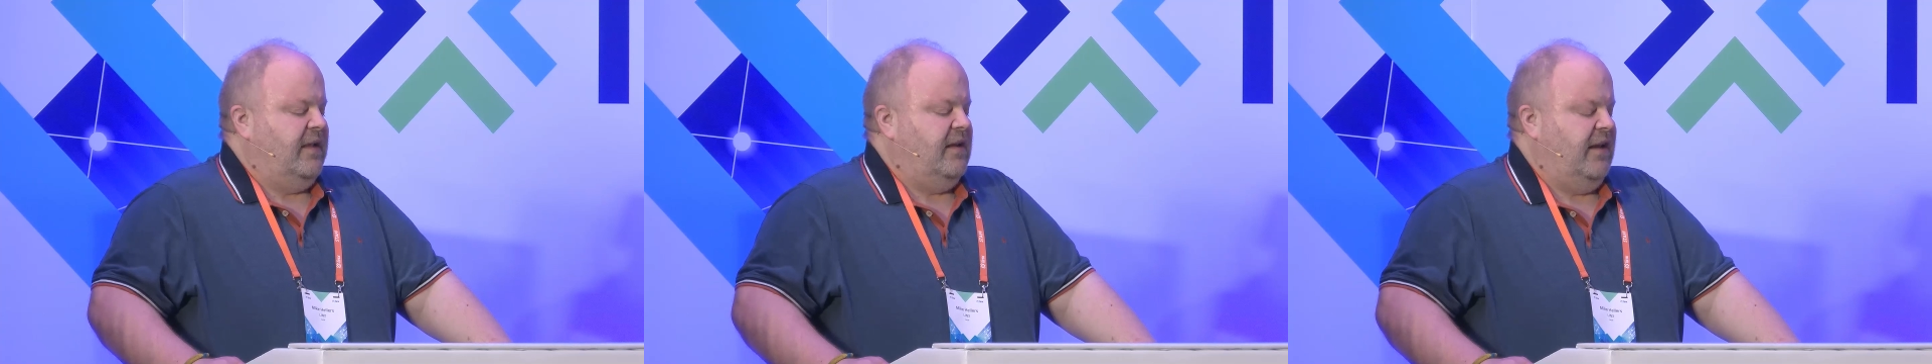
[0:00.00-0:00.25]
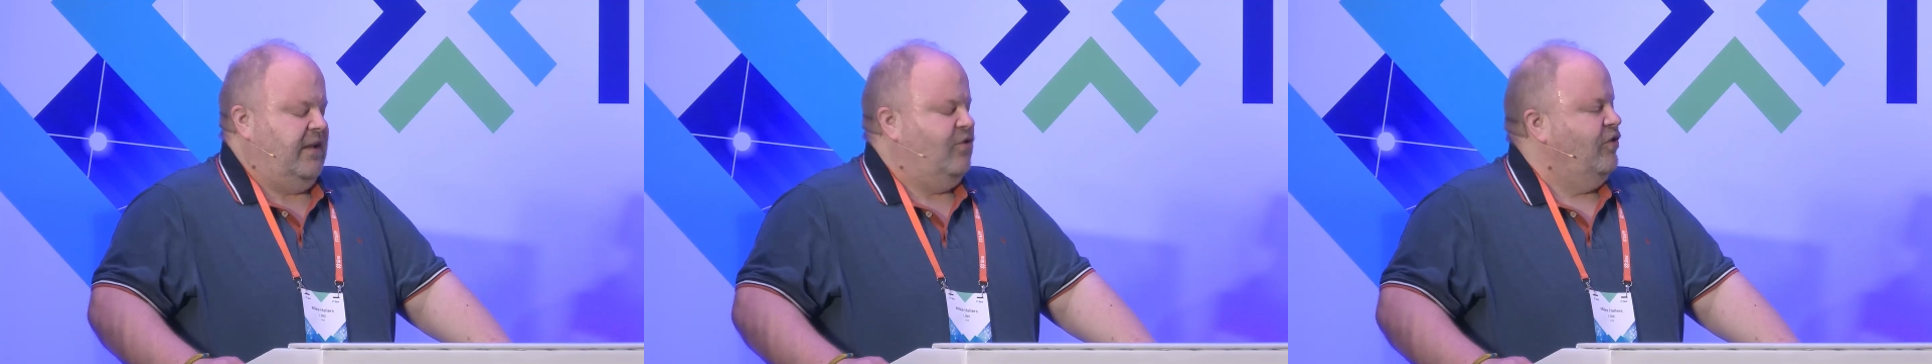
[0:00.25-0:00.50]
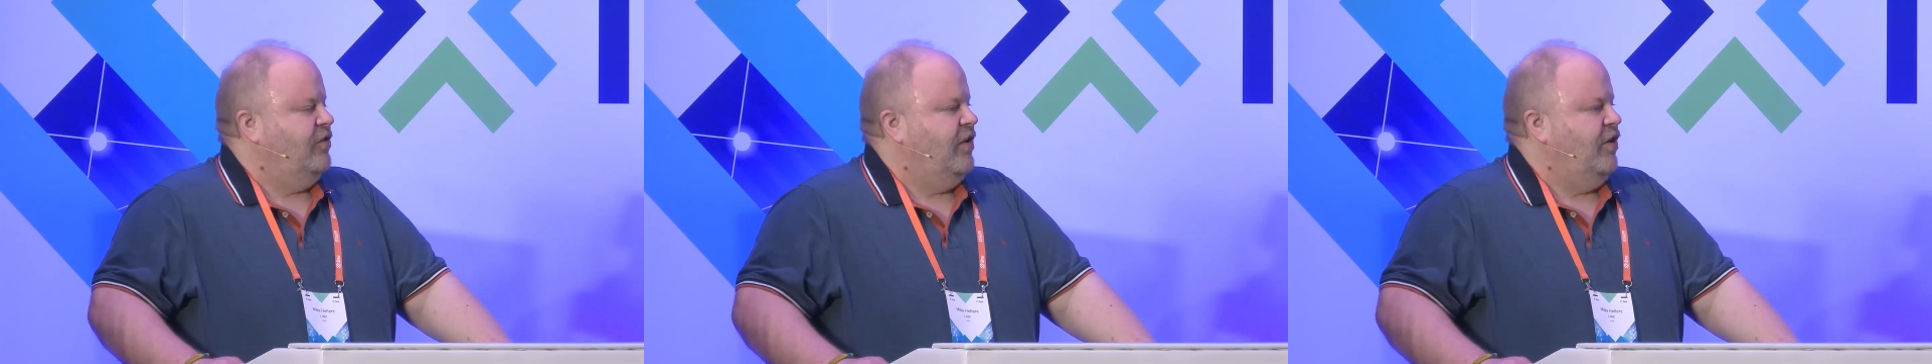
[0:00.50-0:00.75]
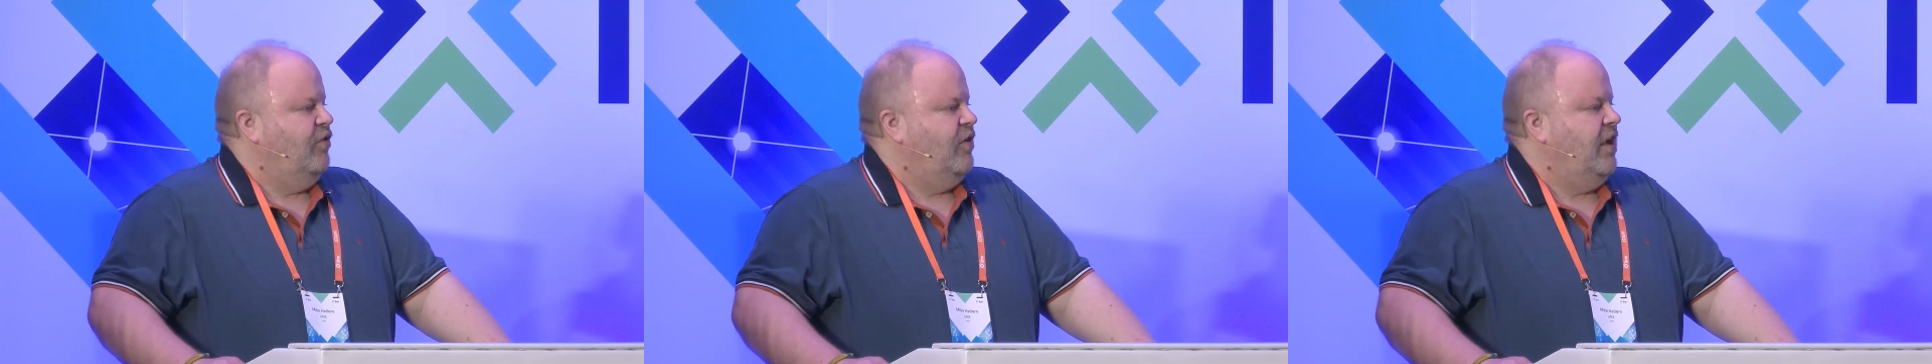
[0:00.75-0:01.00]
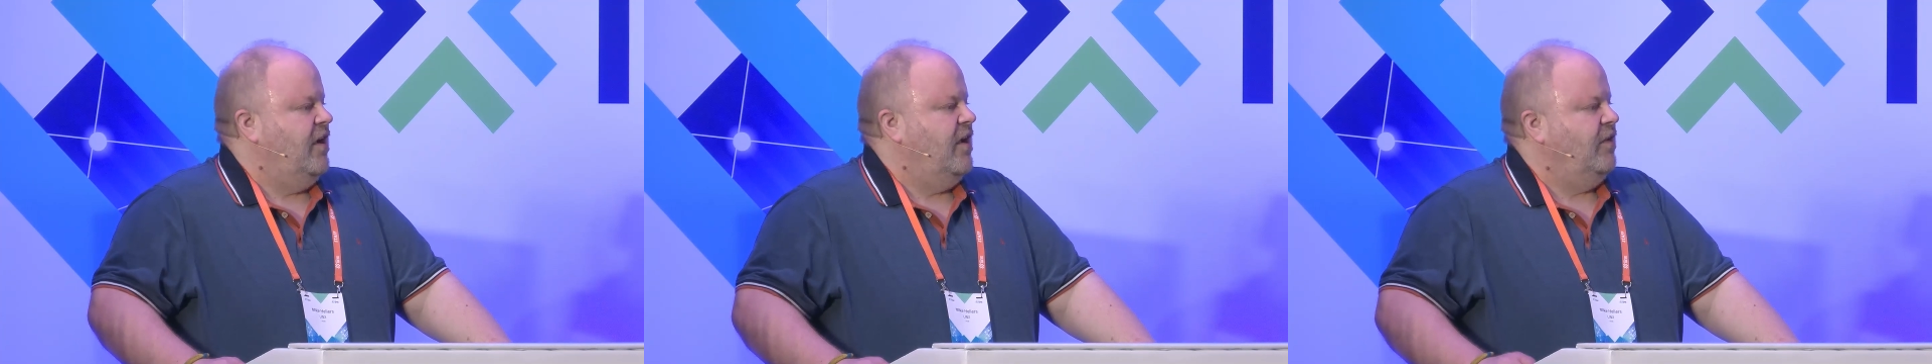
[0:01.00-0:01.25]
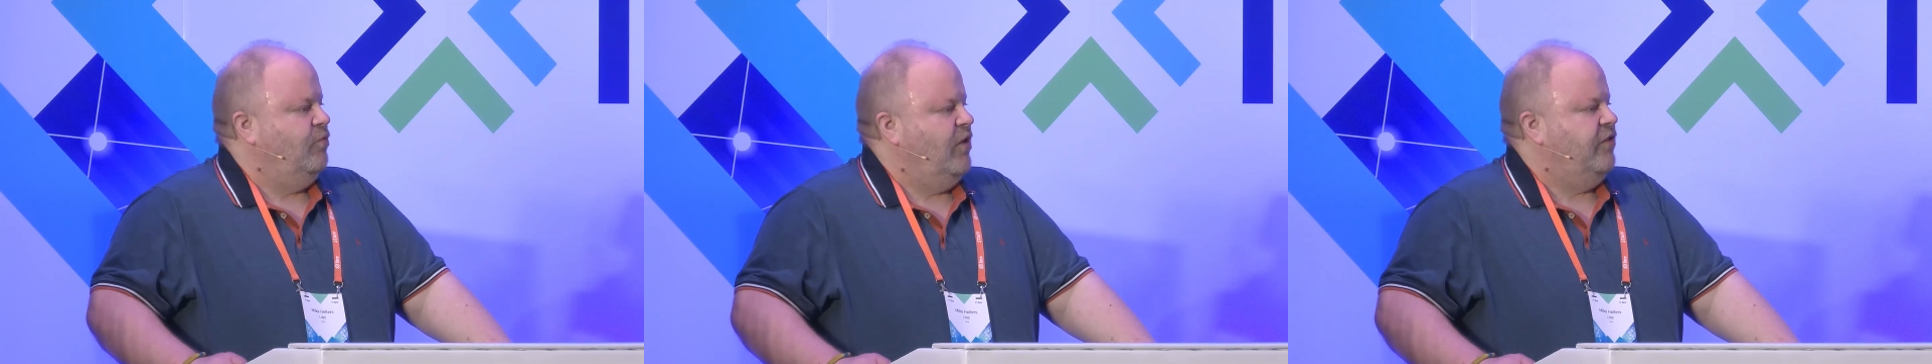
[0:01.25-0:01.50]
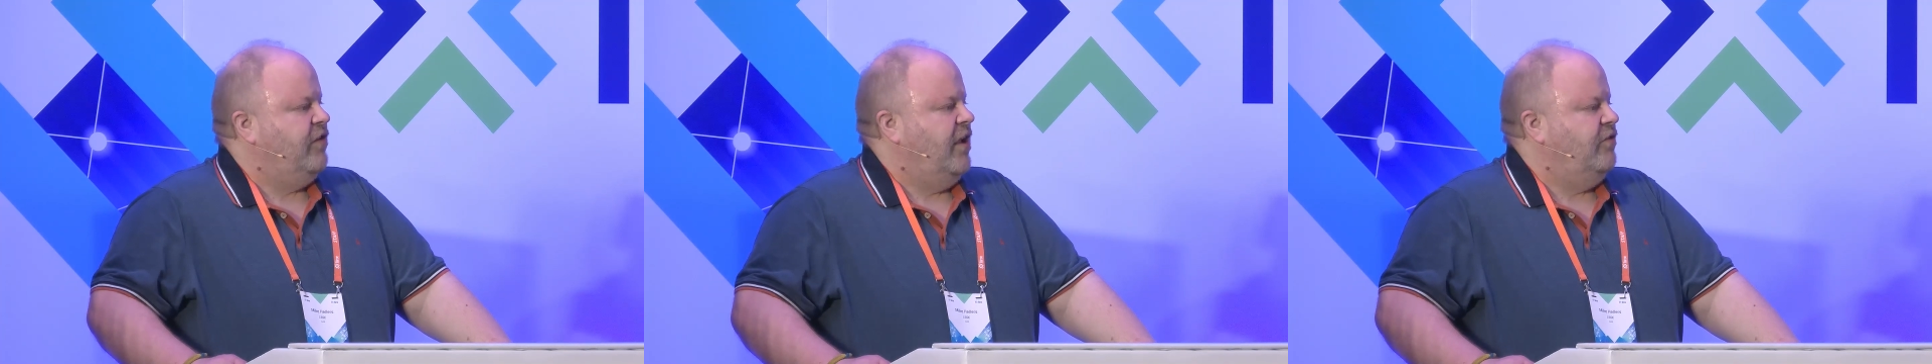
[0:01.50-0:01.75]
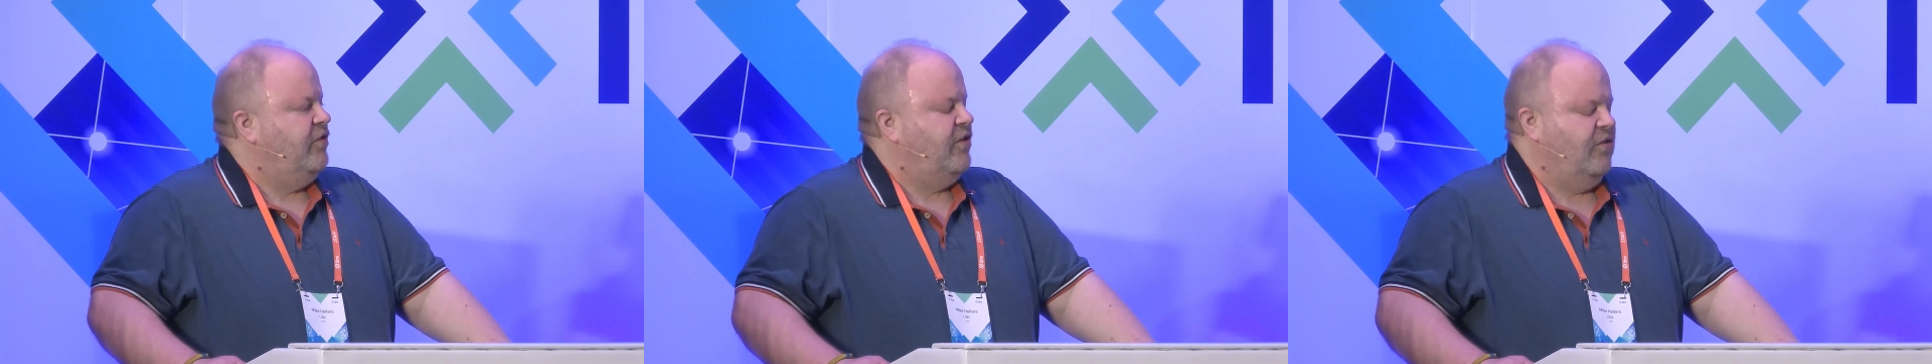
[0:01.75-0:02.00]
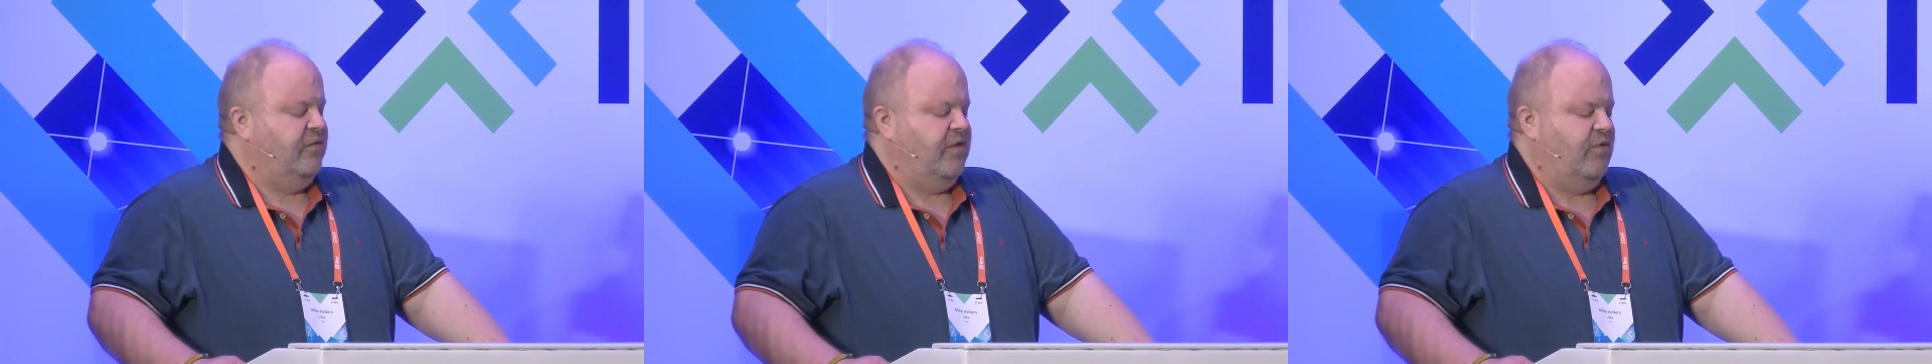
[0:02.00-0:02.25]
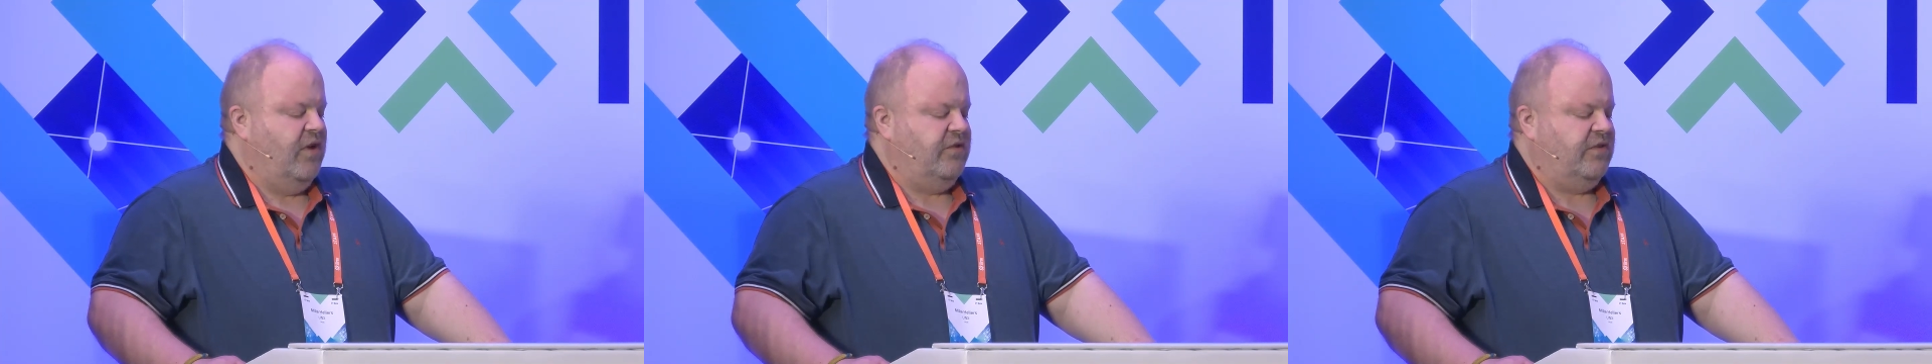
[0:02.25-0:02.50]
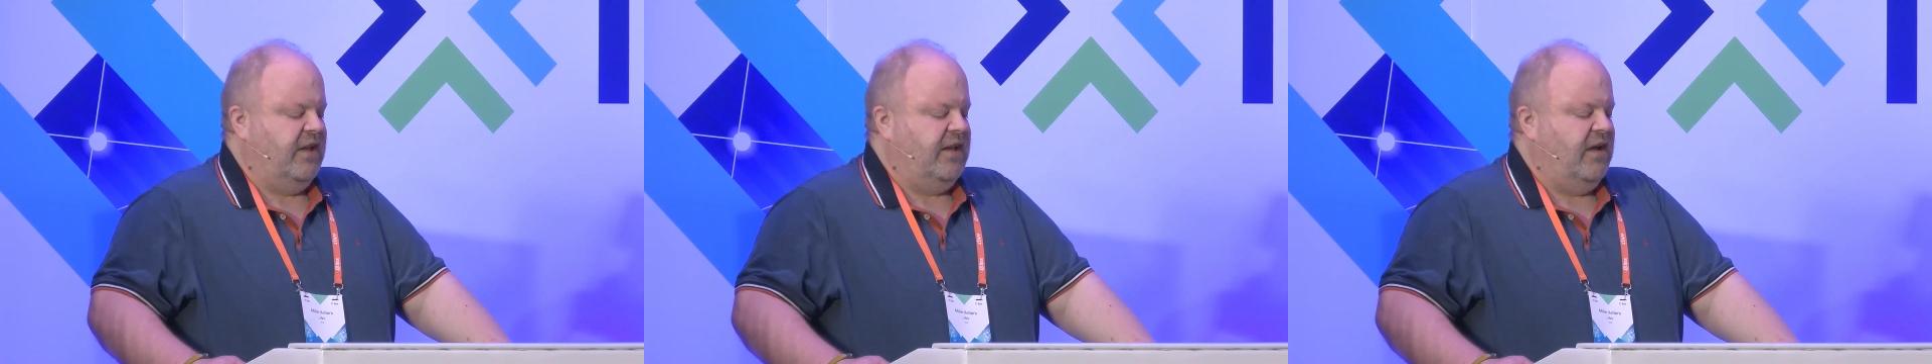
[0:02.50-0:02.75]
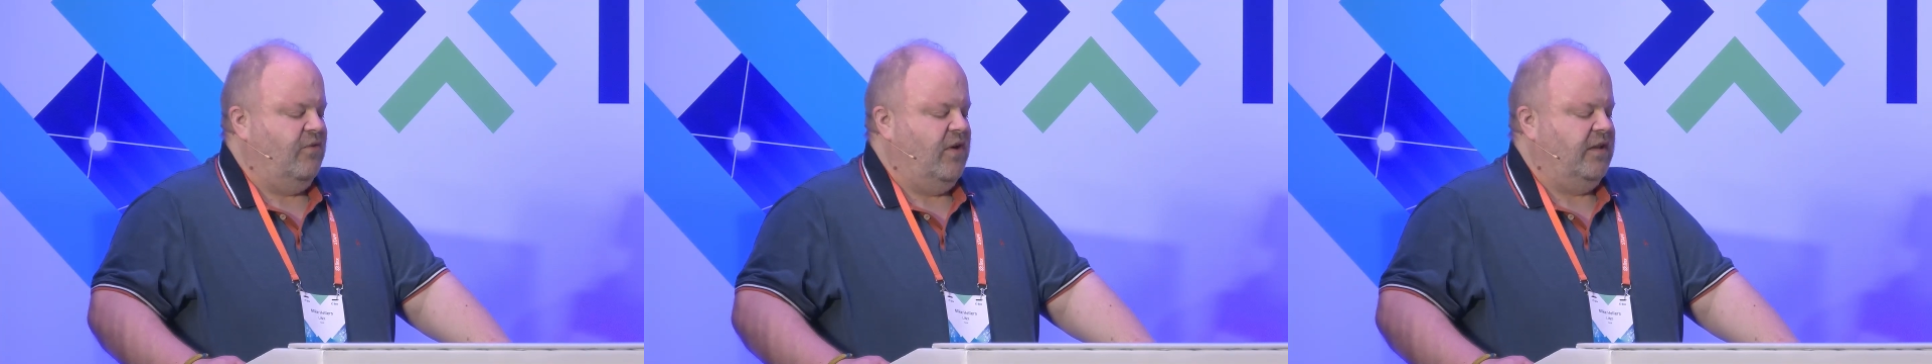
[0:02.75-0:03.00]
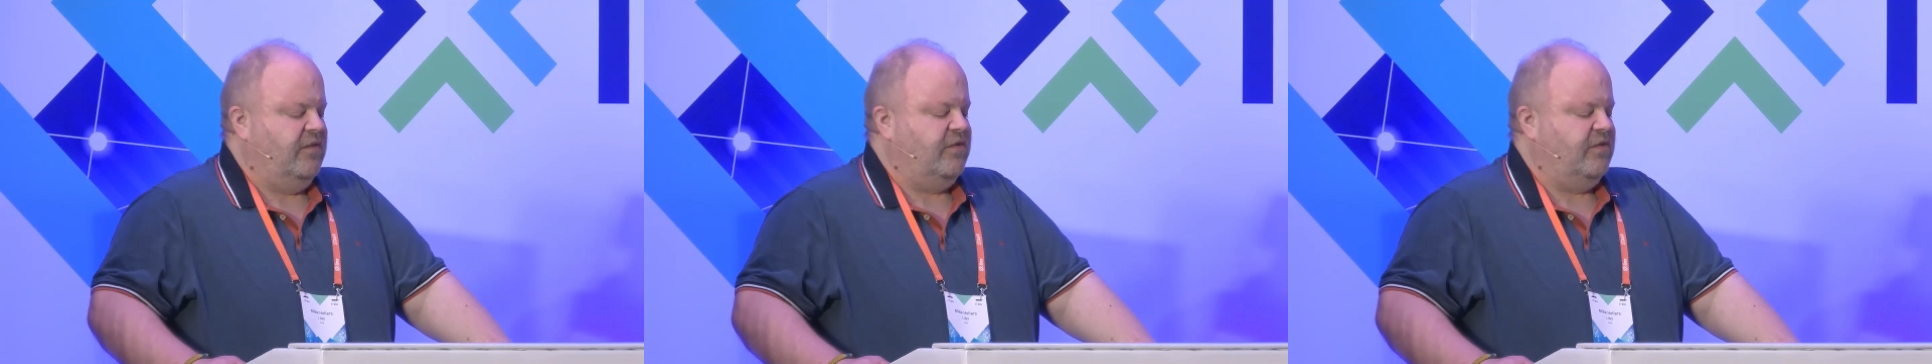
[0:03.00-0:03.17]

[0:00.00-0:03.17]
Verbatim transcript: click continue here and we'll change the configuration at our end.